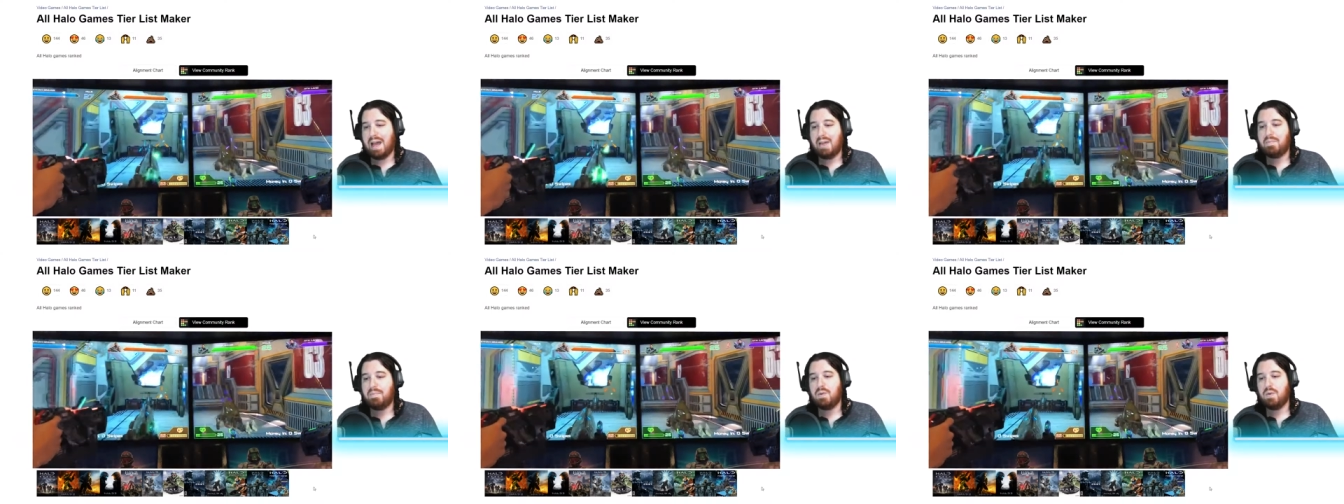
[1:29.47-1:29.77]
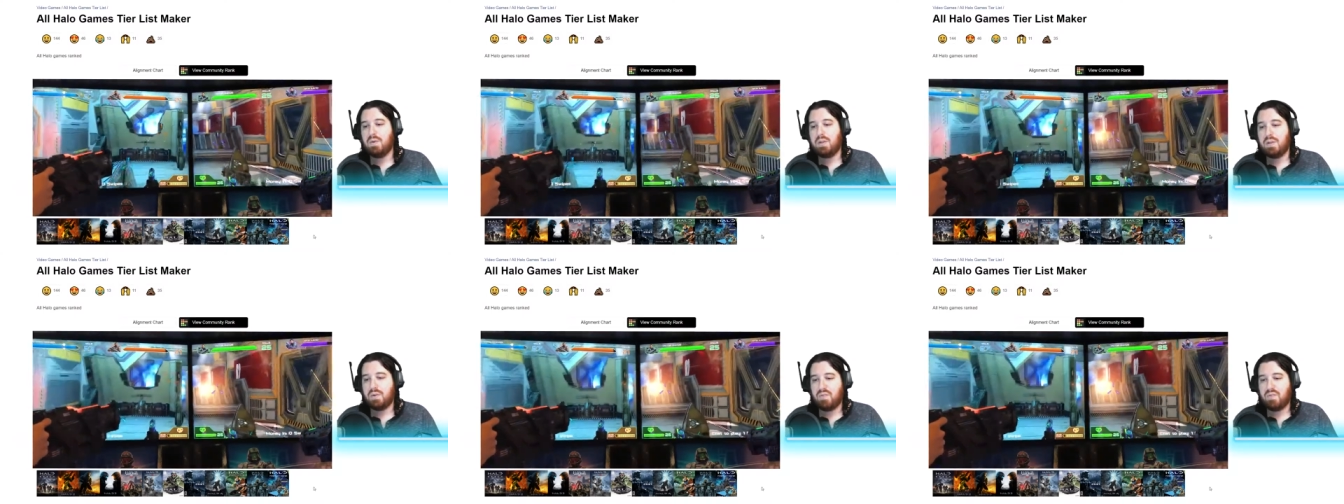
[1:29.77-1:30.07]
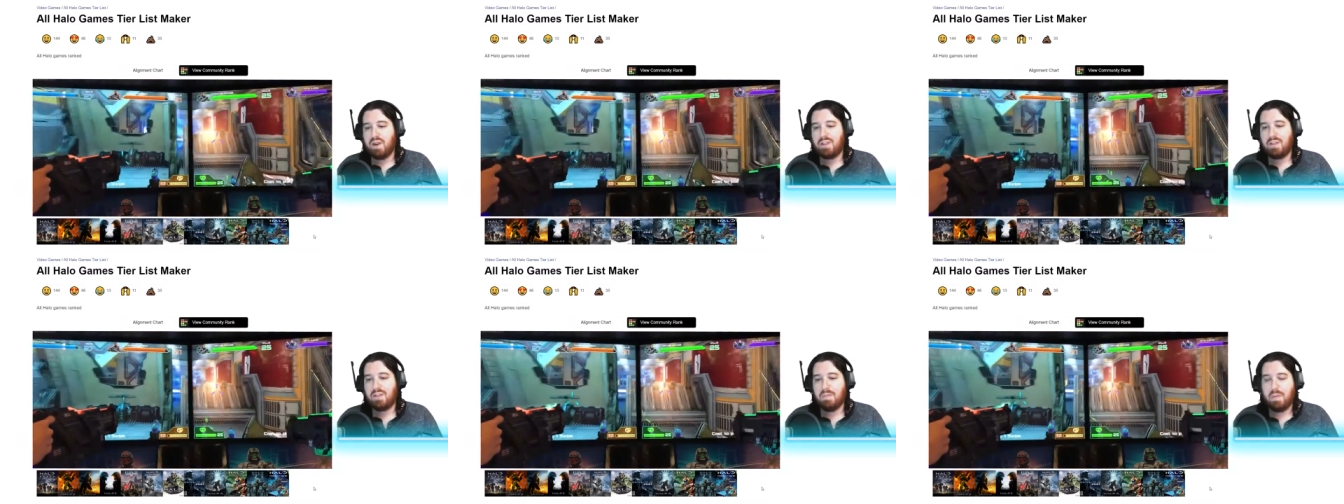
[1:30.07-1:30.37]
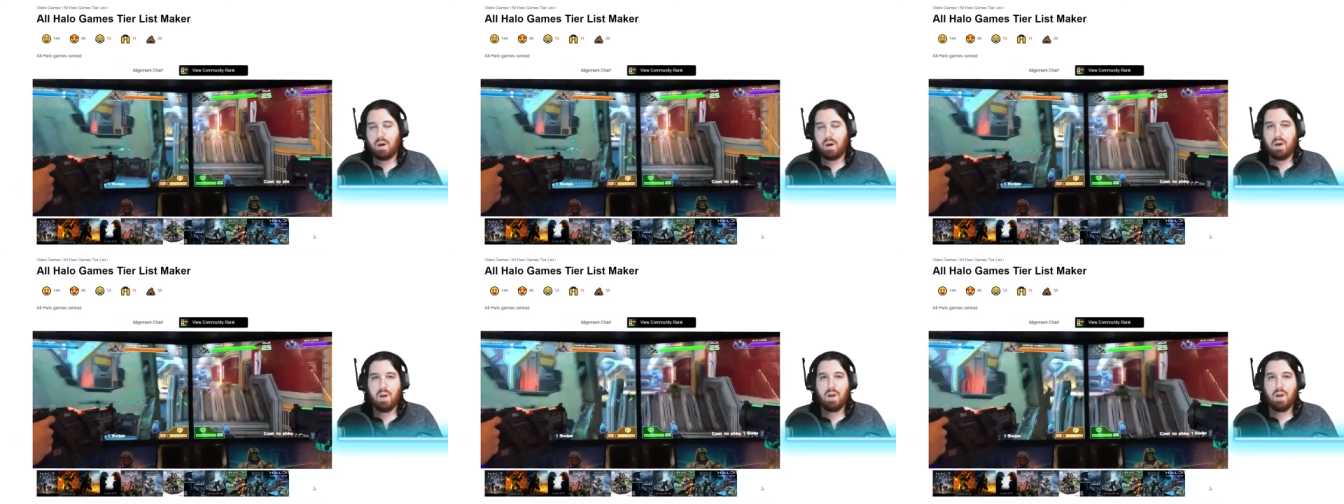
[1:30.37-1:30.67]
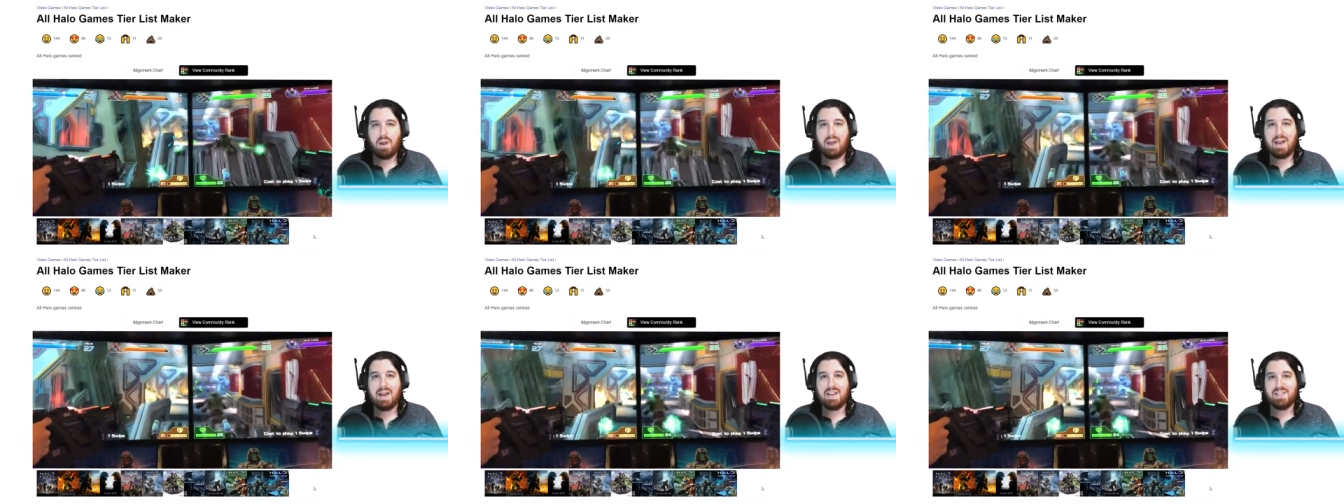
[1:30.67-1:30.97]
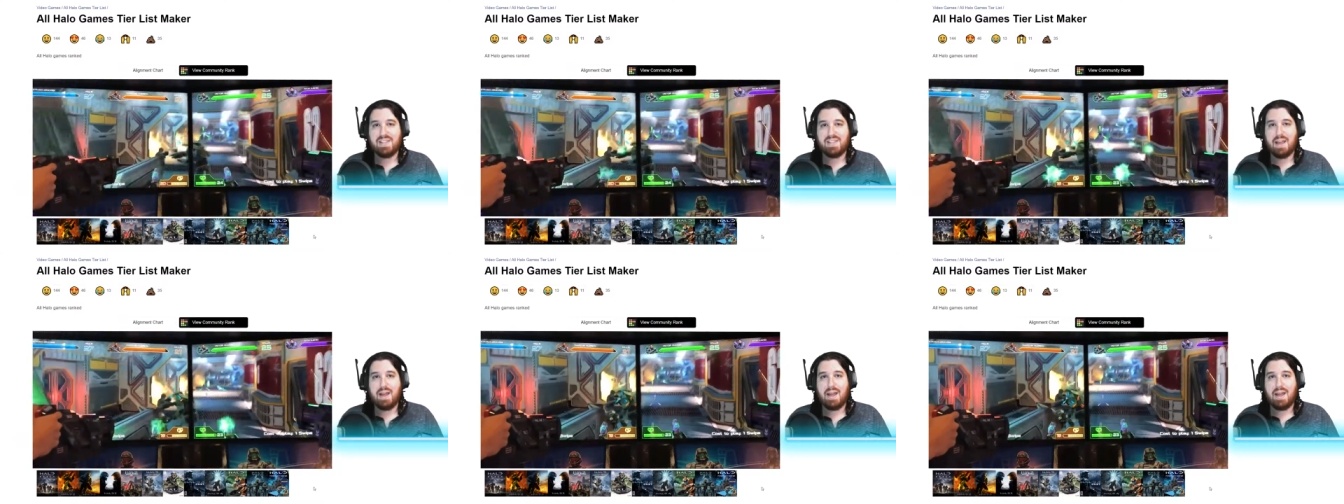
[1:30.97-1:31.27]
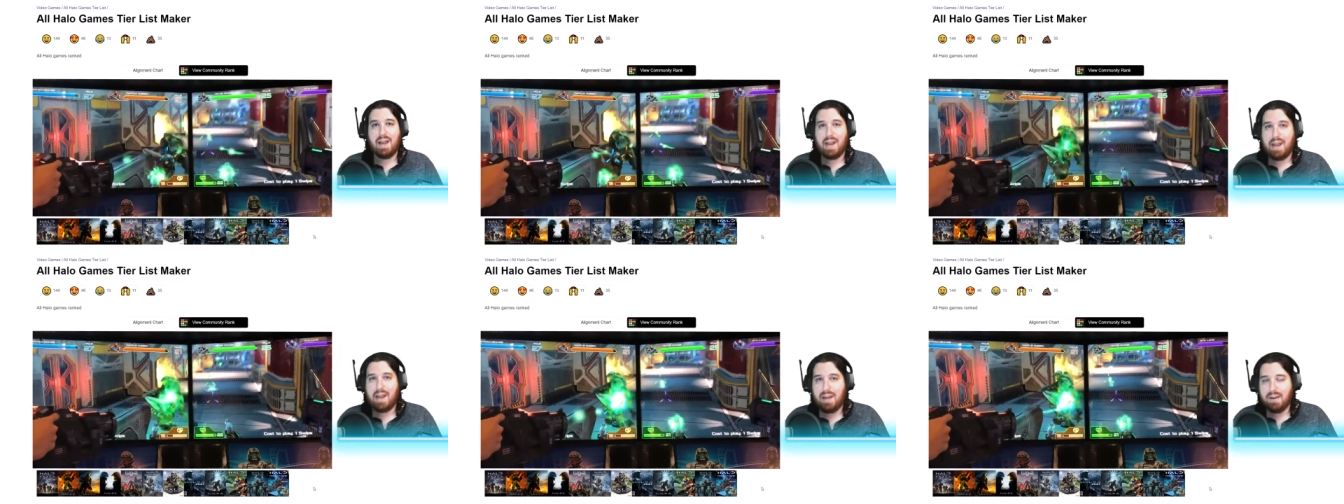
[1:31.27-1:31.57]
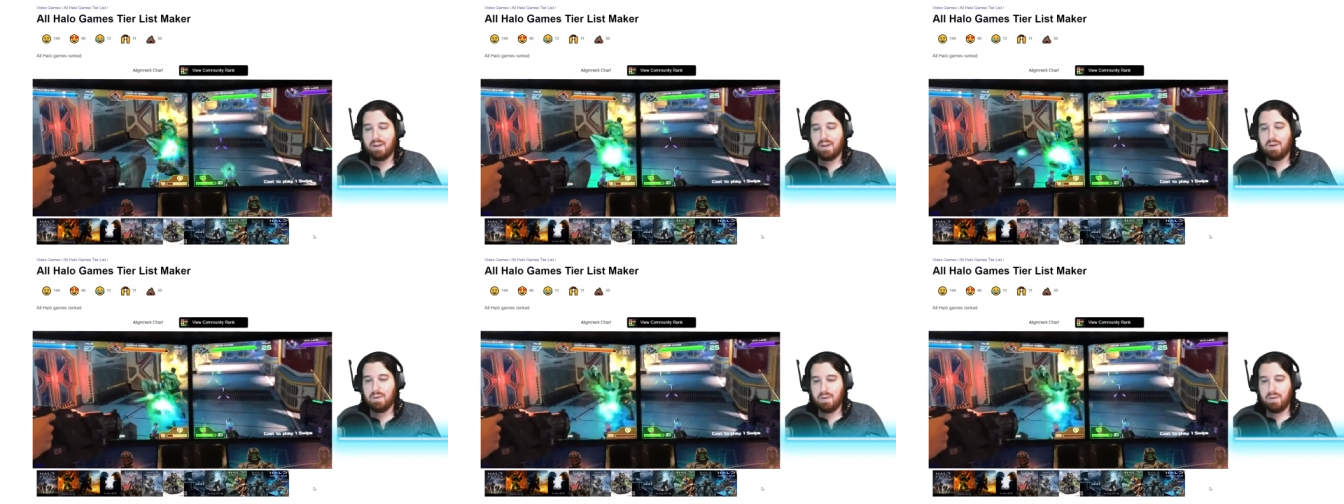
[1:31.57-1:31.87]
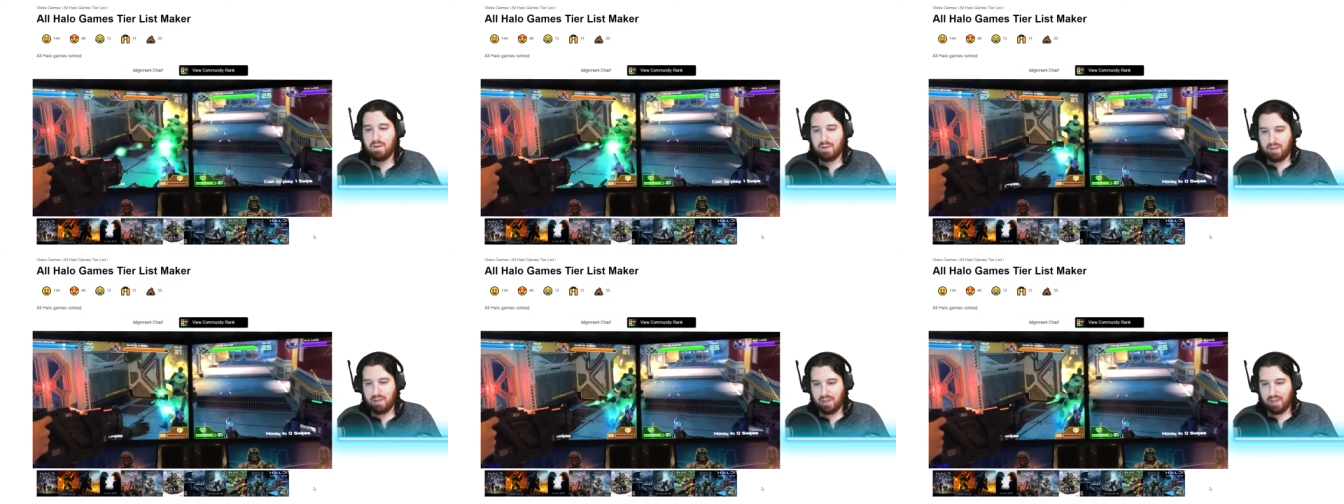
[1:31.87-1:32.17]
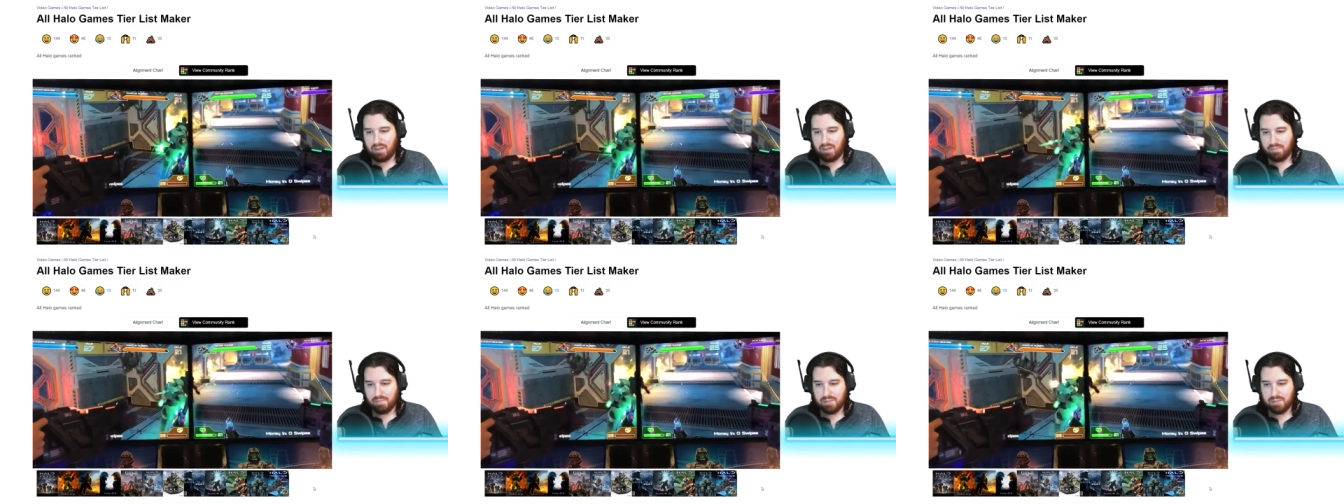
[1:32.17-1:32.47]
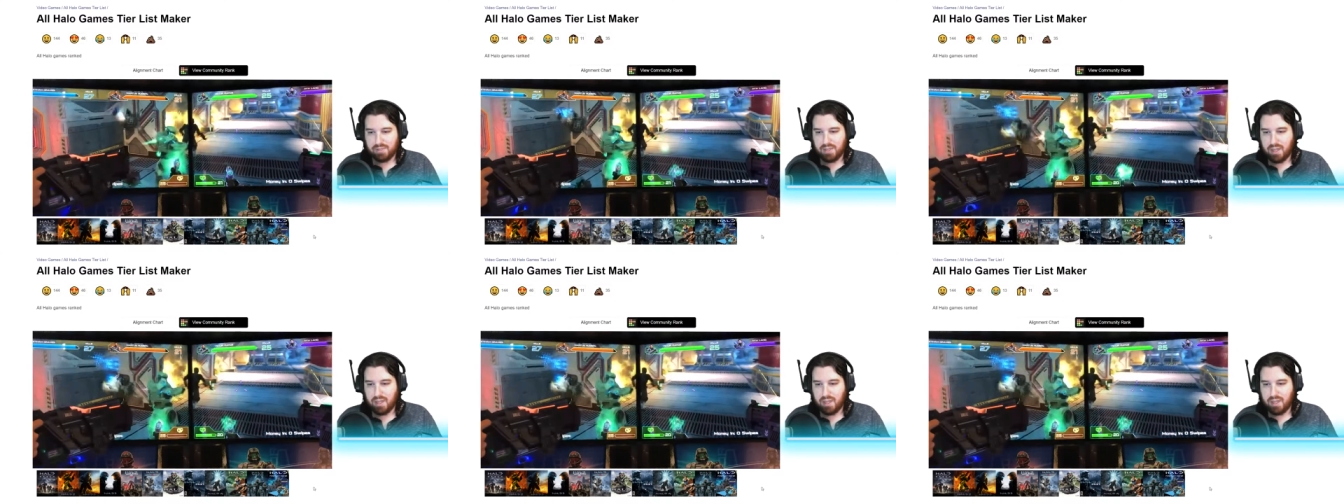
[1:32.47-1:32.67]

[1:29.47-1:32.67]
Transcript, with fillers: I'm going to rank them all as Halo games.